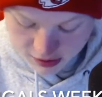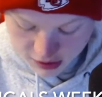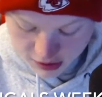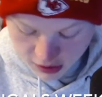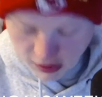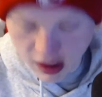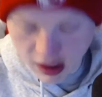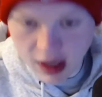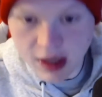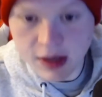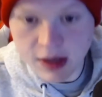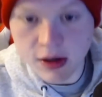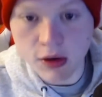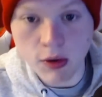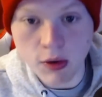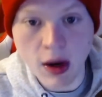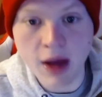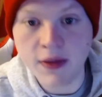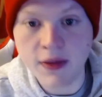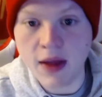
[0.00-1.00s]
Clyde,
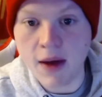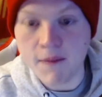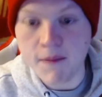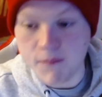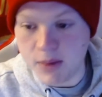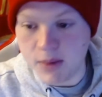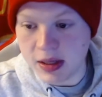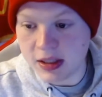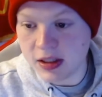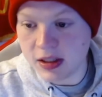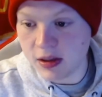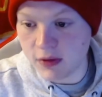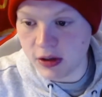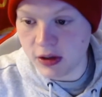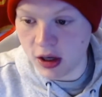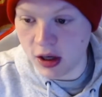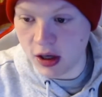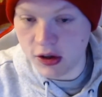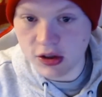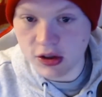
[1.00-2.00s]
who had that beast of a
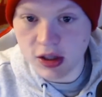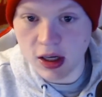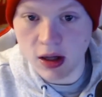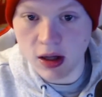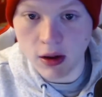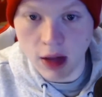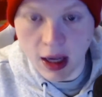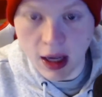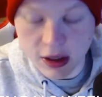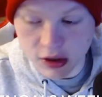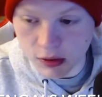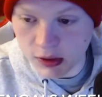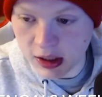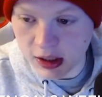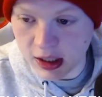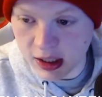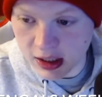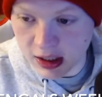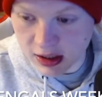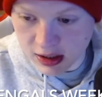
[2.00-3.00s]
touchdown last
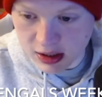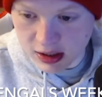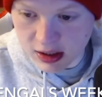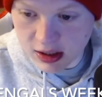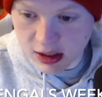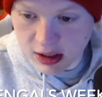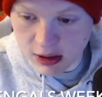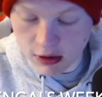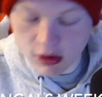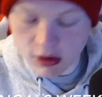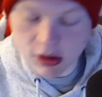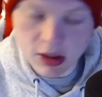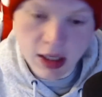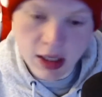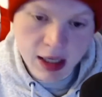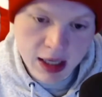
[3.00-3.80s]
week against the Steelers.